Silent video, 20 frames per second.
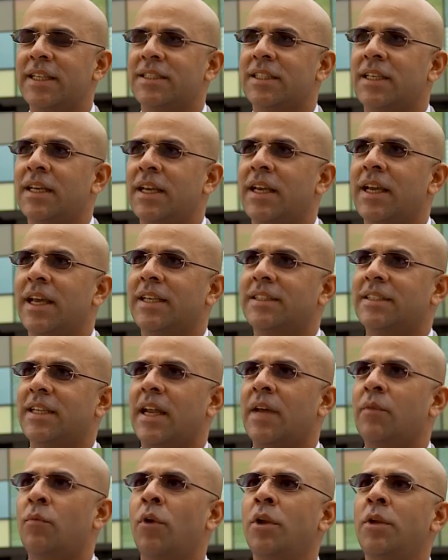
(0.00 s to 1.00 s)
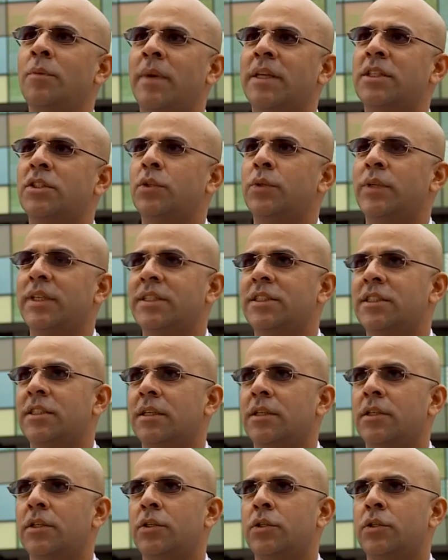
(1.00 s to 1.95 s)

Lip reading: is that I want my students